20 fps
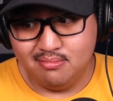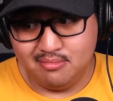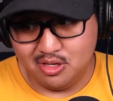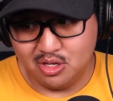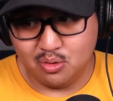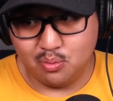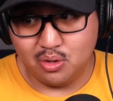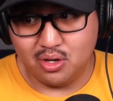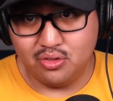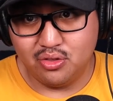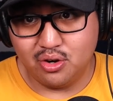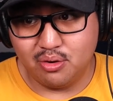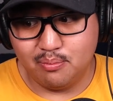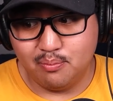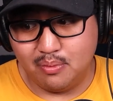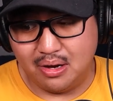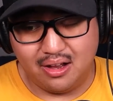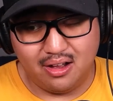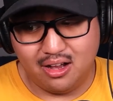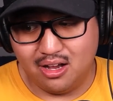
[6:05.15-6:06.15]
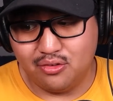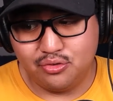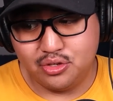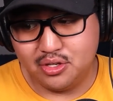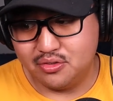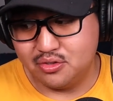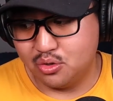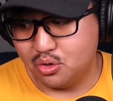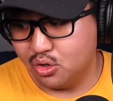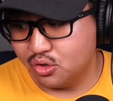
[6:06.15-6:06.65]
you know, one of their
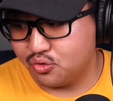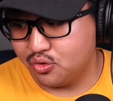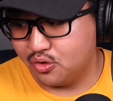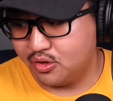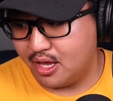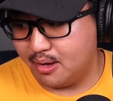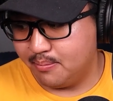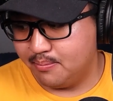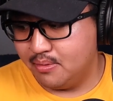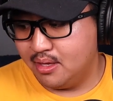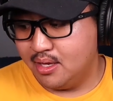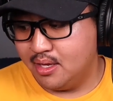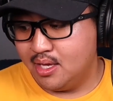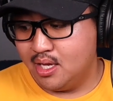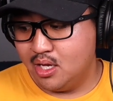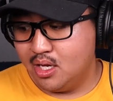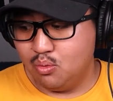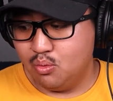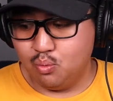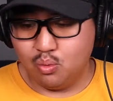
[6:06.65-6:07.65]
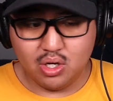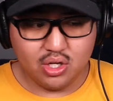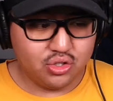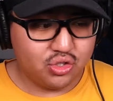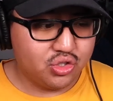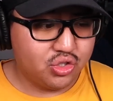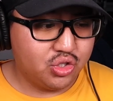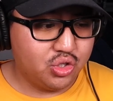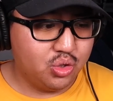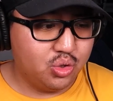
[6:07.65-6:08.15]
offseason goals for them
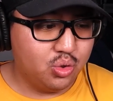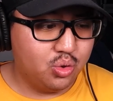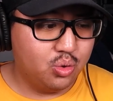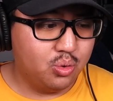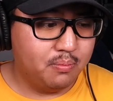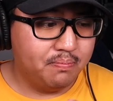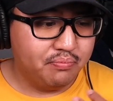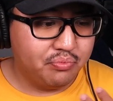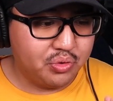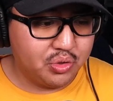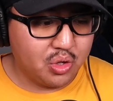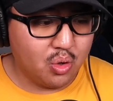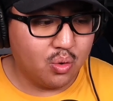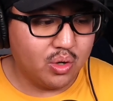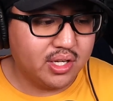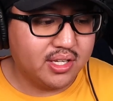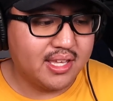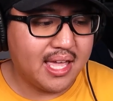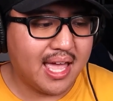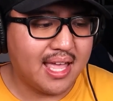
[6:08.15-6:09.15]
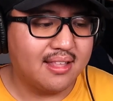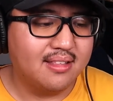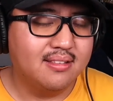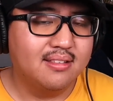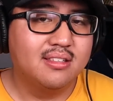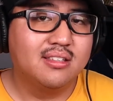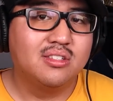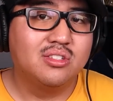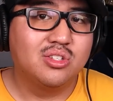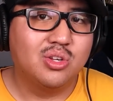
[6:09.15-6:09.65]
was to go and get
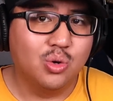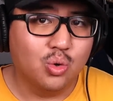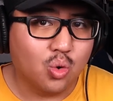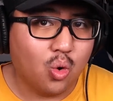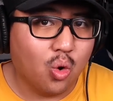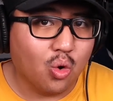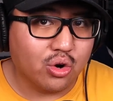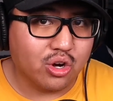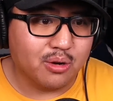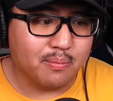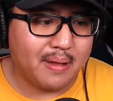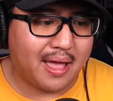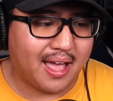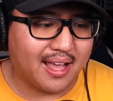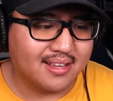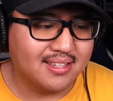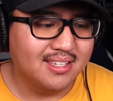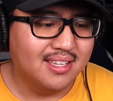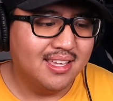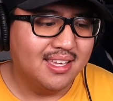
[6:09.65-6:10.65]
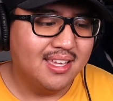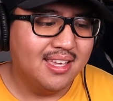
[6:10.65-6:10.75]
two cornerbacks.